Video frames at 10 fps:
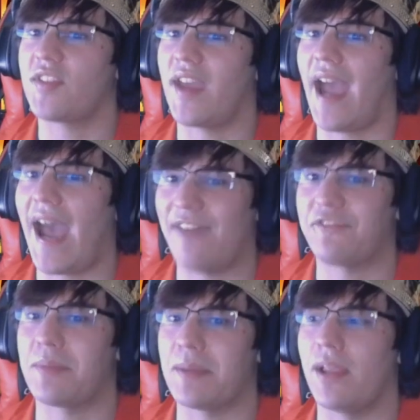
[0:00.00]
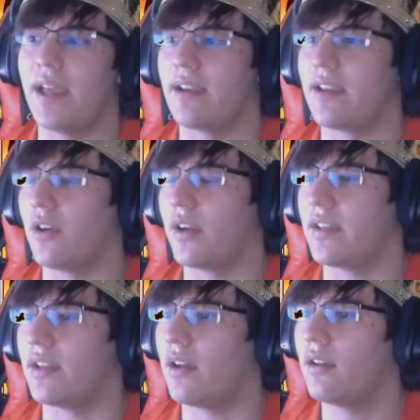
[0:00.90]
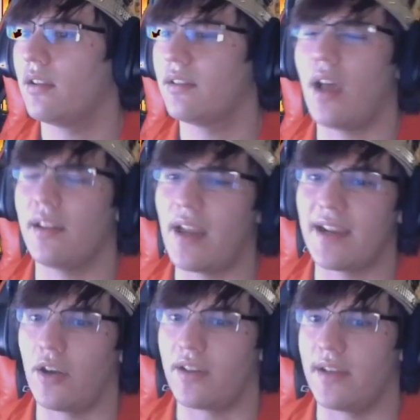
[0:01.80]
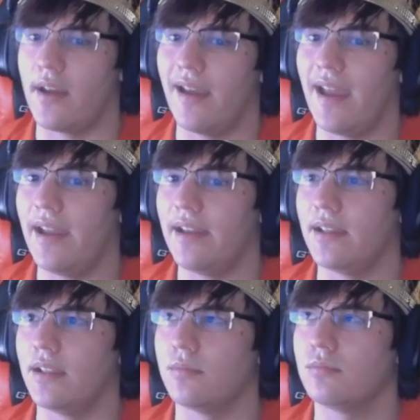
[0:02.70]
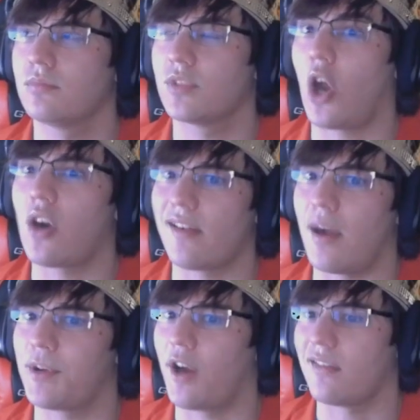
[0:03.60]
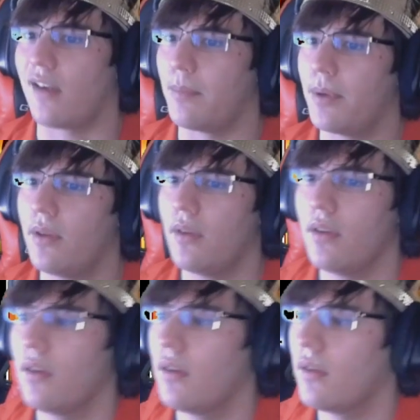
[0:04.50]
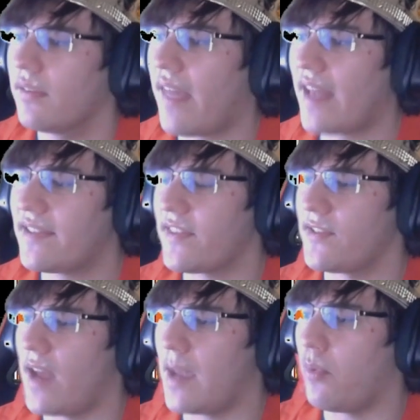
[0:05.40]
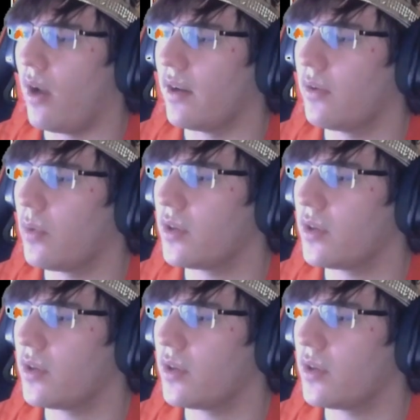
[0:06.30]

have to be playing a Giratina. Not a Giratina, a Garchomp. That's the Snipe one. 1, 2,